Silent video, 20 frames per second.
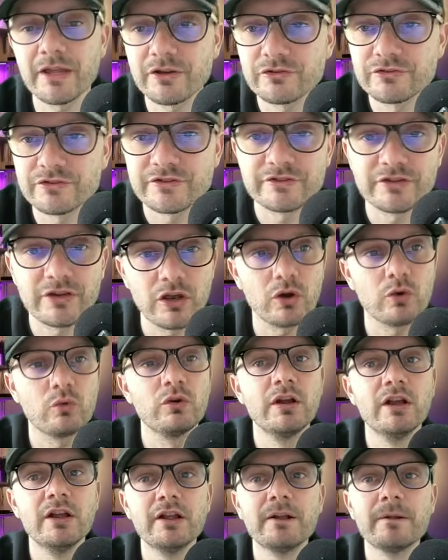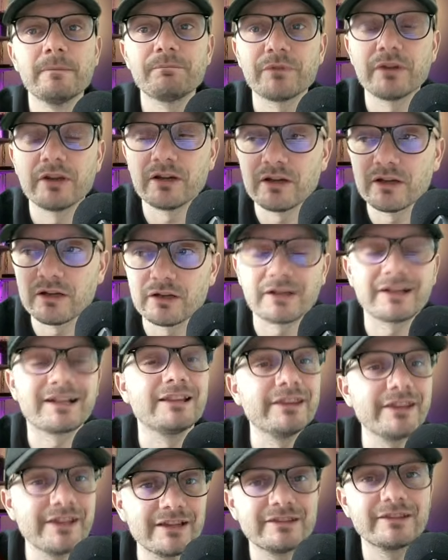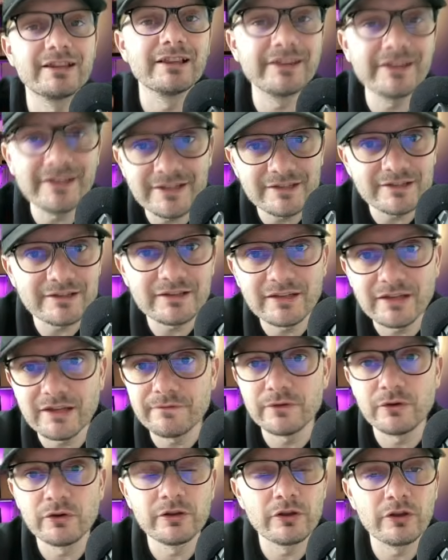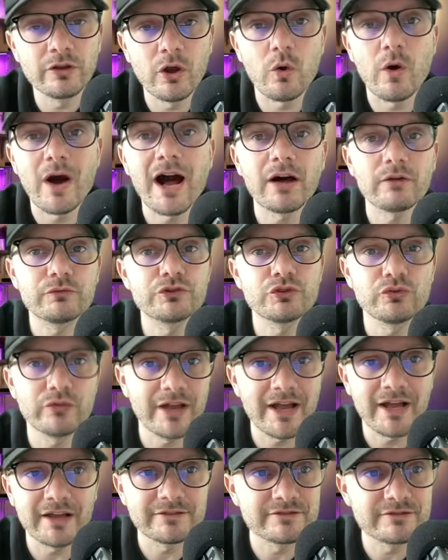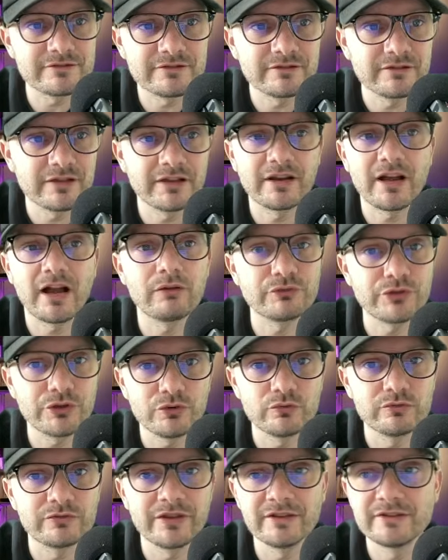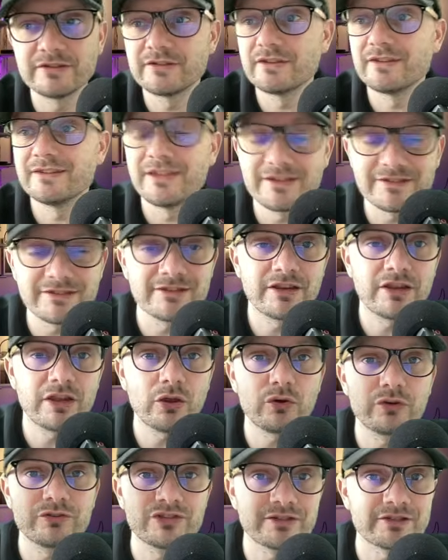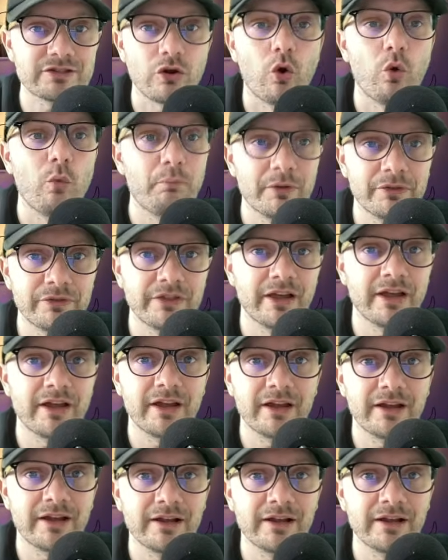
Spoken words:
you just go click the link. If you didn't know how to add and how to use this indicator, just open the